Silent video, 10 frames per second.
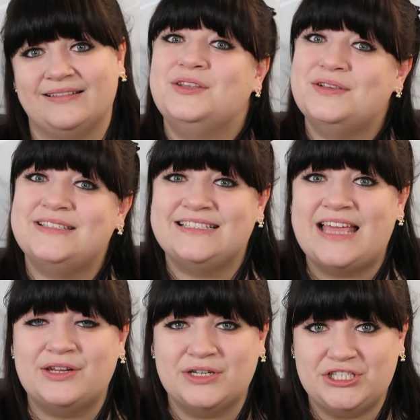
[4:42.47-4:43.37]
Using
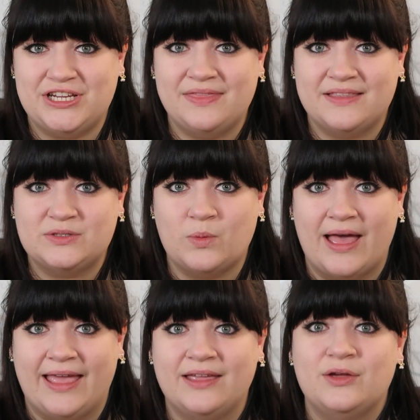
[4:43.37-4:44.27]
technology in this
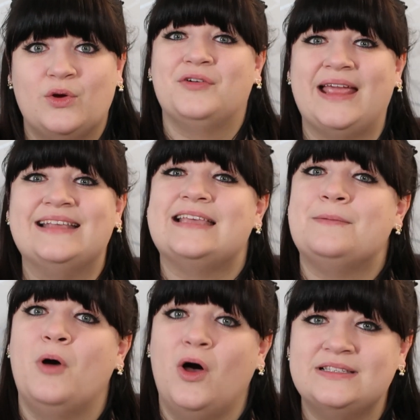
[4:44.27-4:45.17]
way creates a
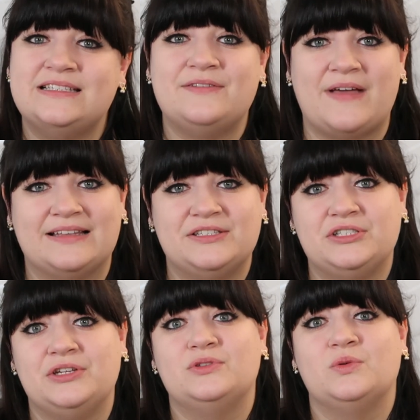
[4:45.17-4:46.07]
positive
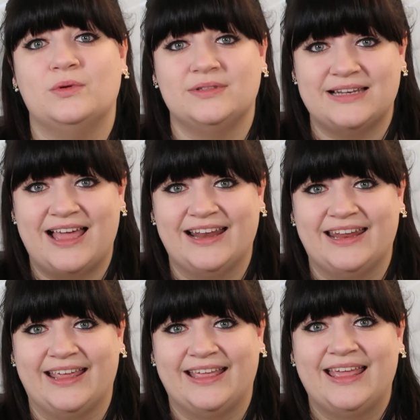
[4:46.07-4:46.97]
attitude towards
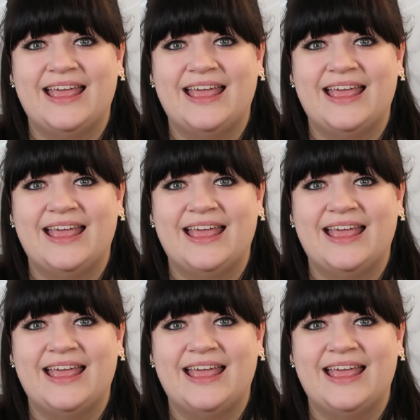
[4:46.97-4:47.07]
learning,